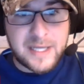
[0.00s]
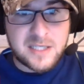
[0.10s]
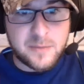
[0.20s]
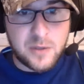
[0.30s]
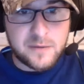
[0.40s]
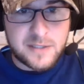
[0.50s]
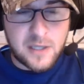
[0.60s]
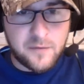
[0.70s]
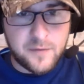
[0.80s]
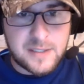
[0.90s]
smooth
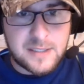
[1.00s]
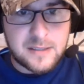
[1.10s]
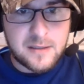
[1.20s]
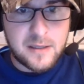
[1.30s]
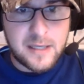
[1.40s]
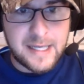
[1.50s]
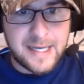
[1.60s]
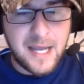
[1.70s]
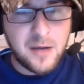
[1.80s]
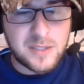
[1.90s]
surface
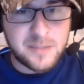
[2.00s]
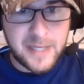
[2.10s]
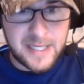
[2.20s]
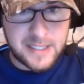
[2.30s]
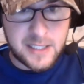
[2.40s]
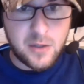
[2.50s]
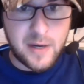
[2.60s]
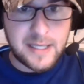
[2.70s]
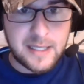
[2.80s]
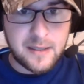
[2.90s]
now is being
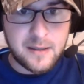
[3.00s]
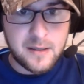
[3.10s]
degraded,